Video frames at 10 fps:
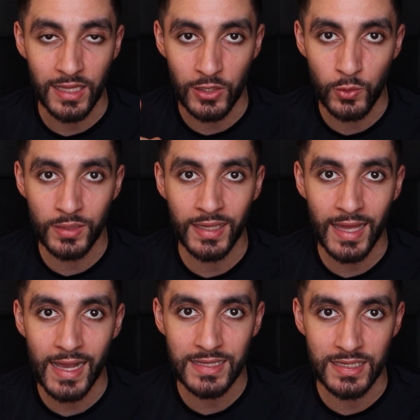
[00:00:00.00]
that you can
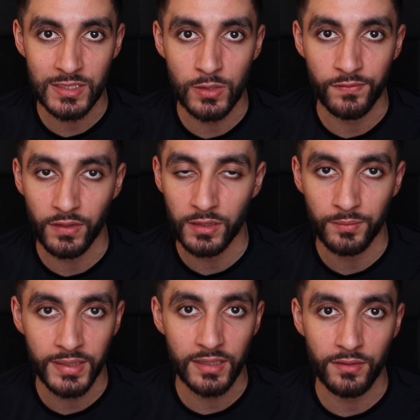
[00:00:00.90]
get access to for
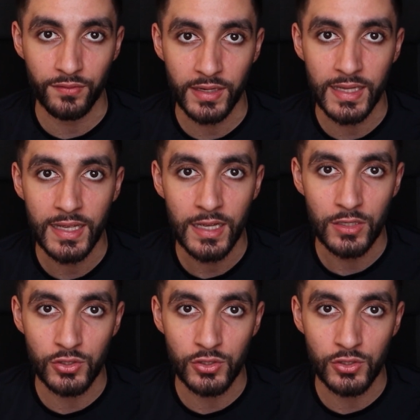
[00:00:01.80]
completely free.